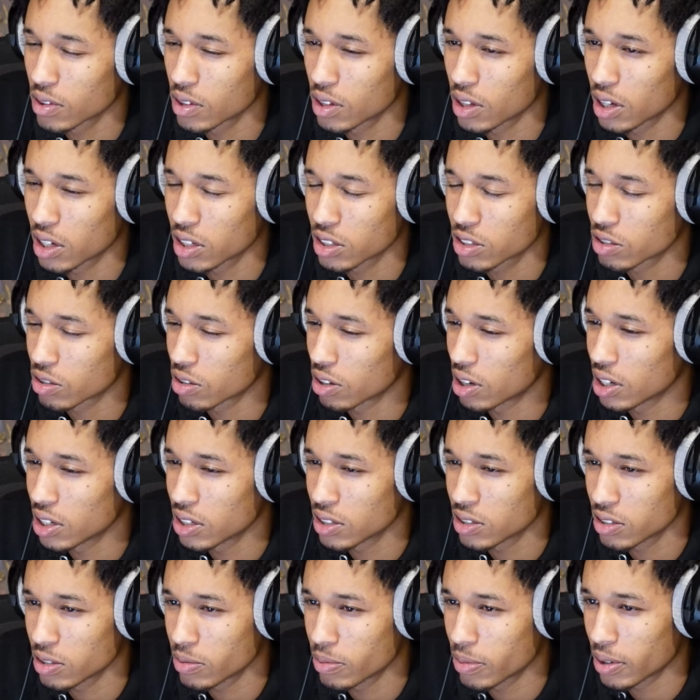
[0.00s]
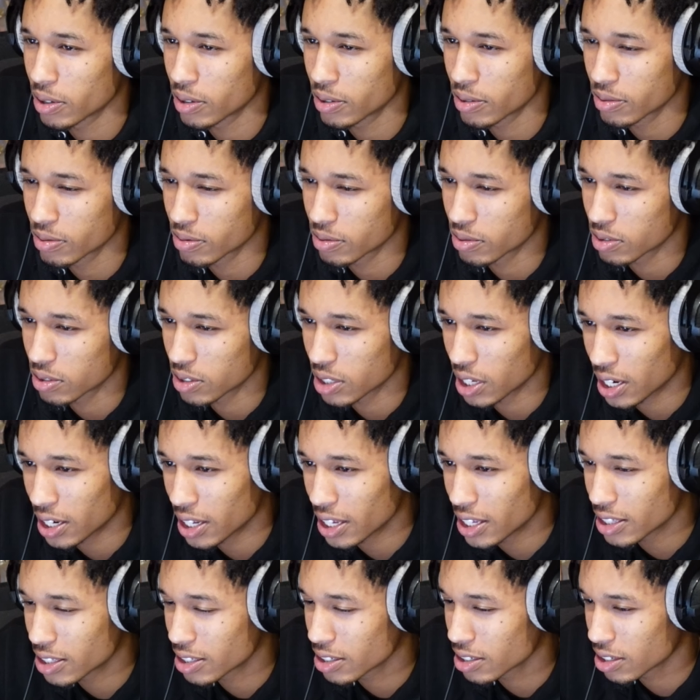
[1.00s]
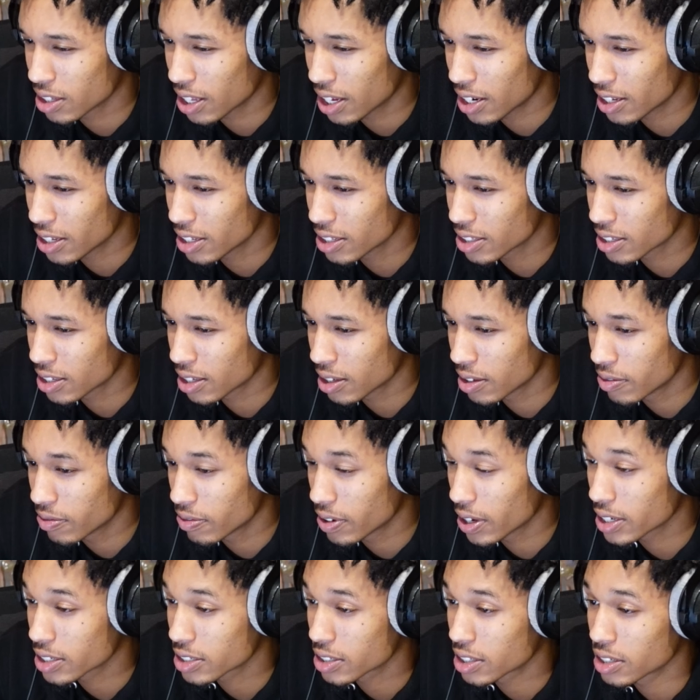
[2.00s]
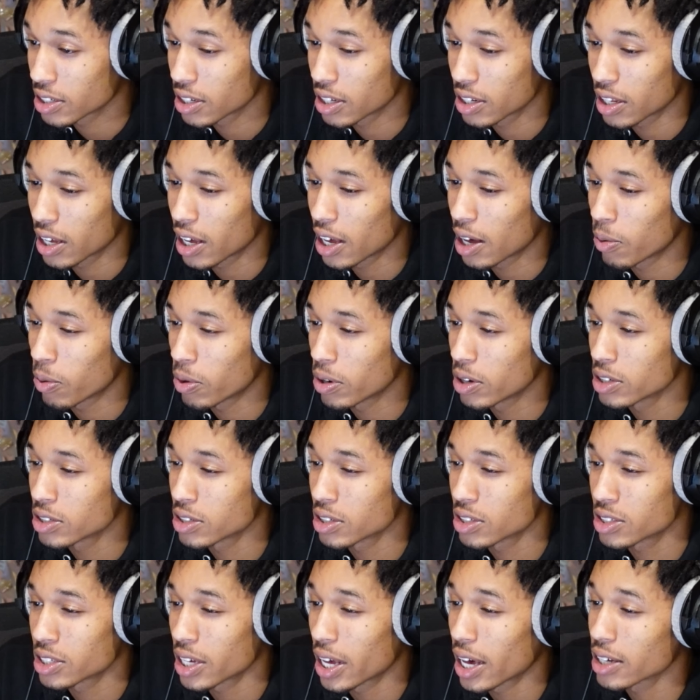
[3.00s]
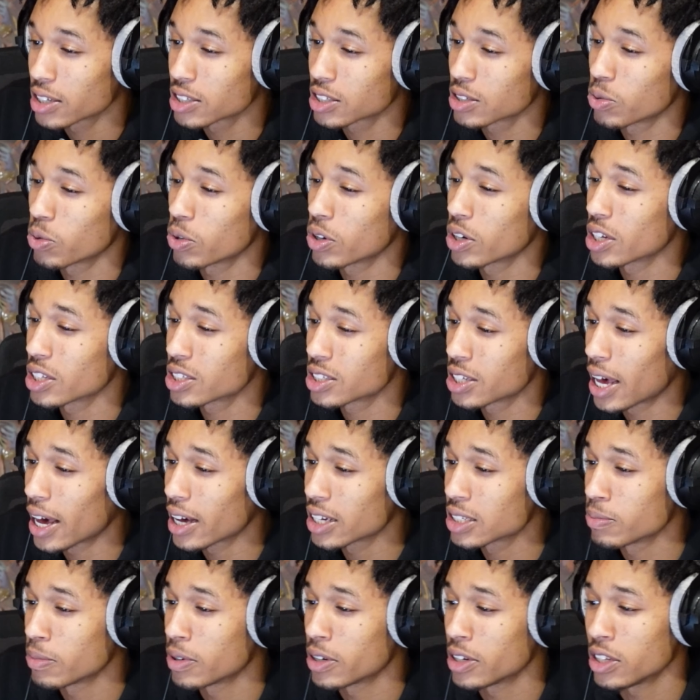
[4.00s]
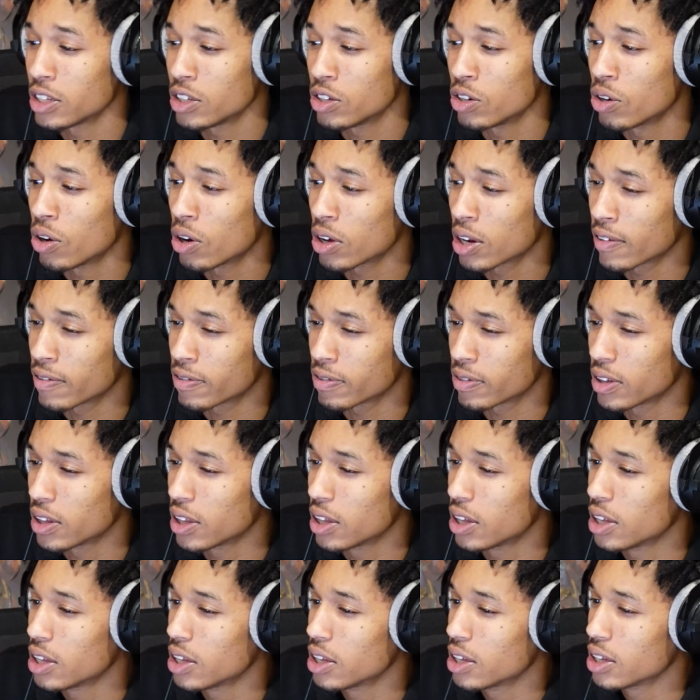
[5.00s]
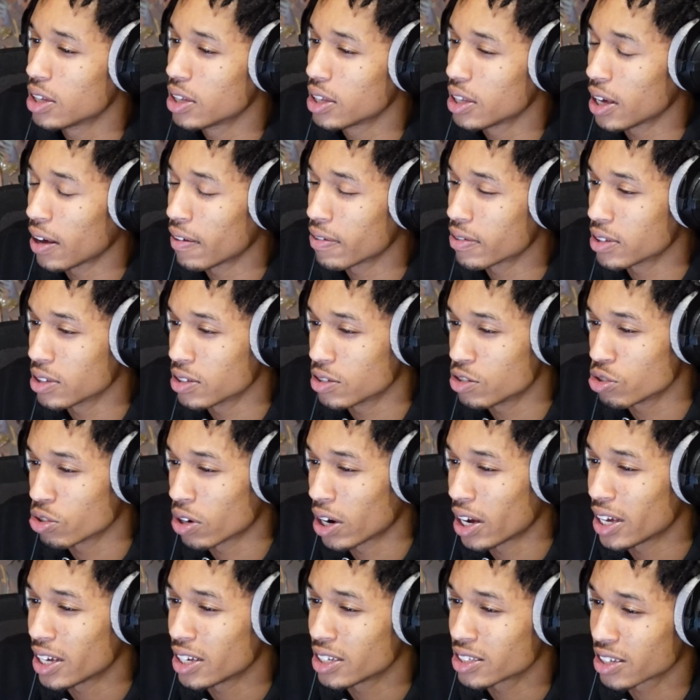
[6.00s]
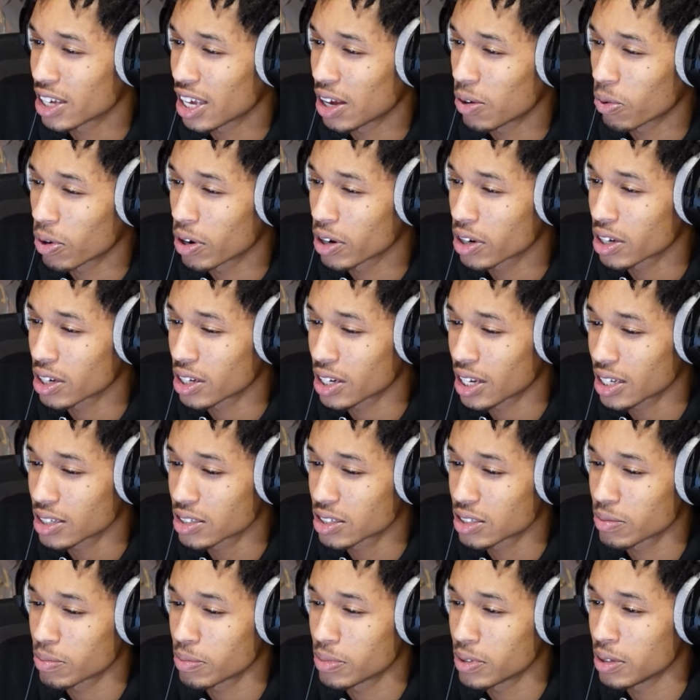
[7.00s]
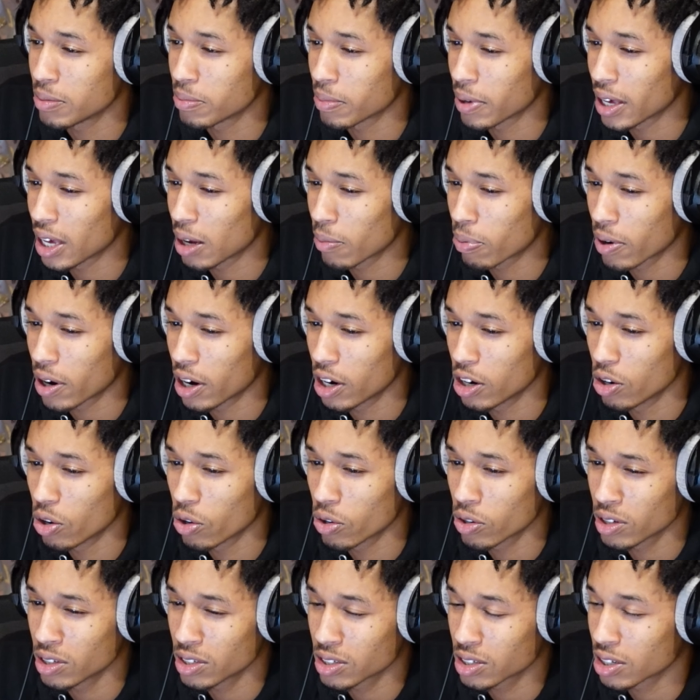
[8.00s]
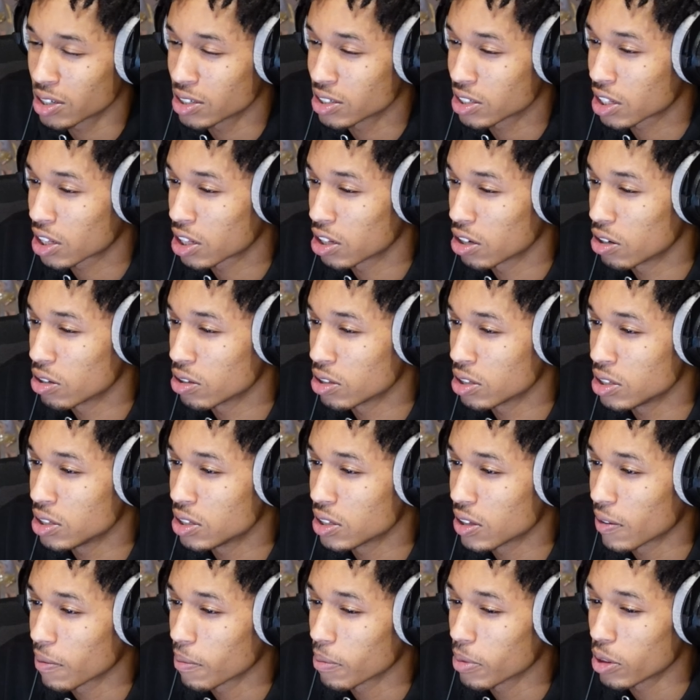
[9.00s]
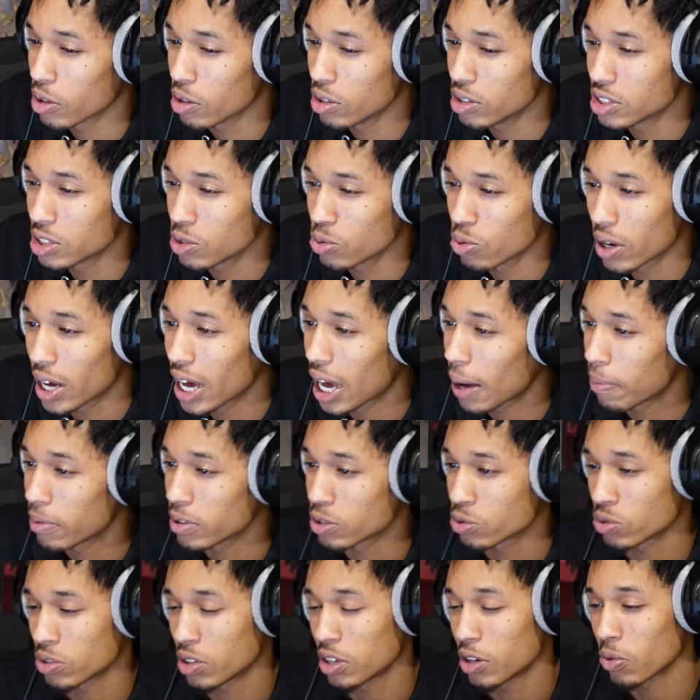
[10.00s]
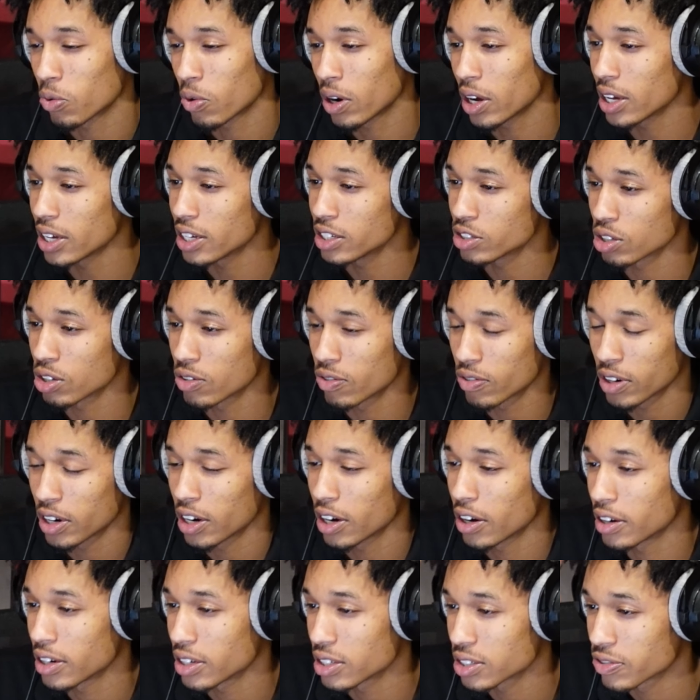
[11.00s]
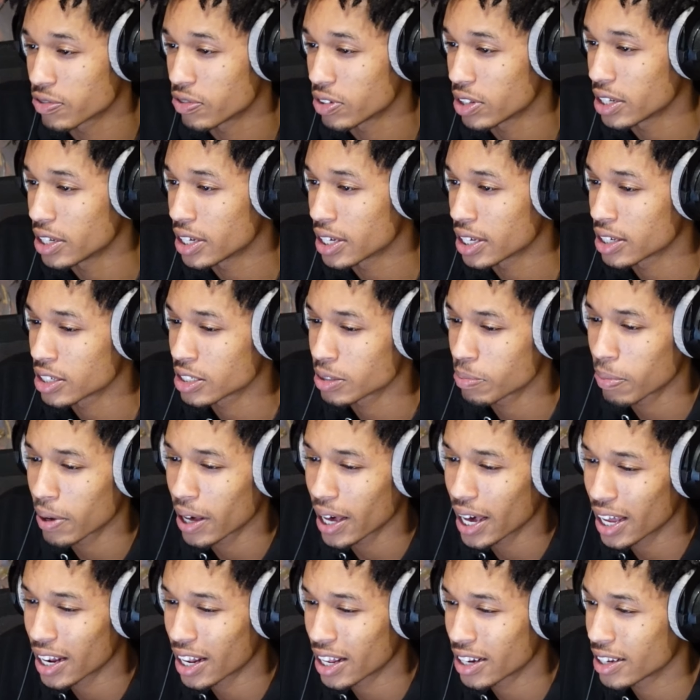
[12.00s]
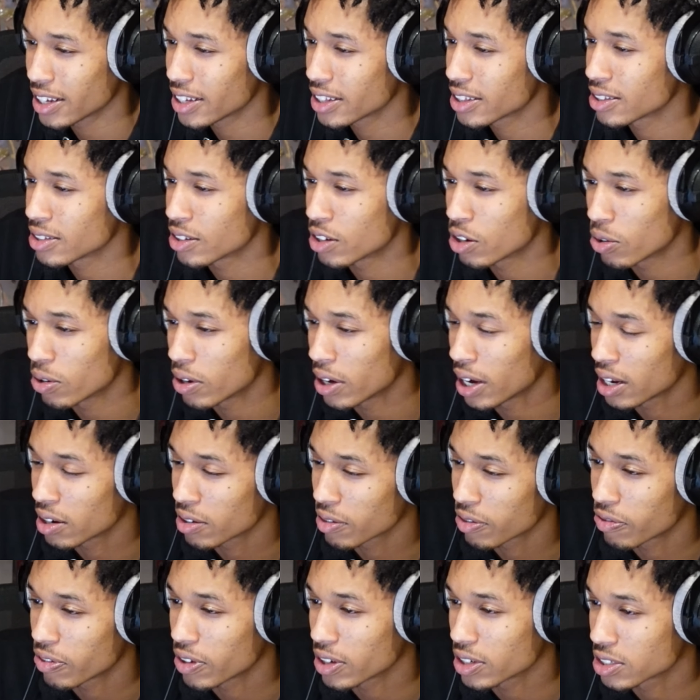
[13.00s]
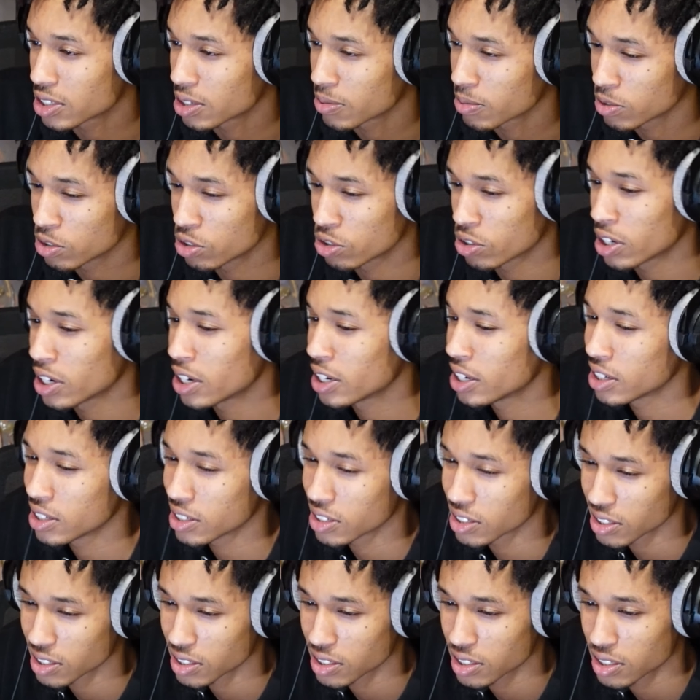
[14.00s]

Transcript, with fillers: That's crazy, bro. They need to invest into that. Where the tax money going if the drains ain't working? That should be main priorities, because clearly you see what happens when it rains over here. This flood gets bad. They need to go ahead and fix them drains.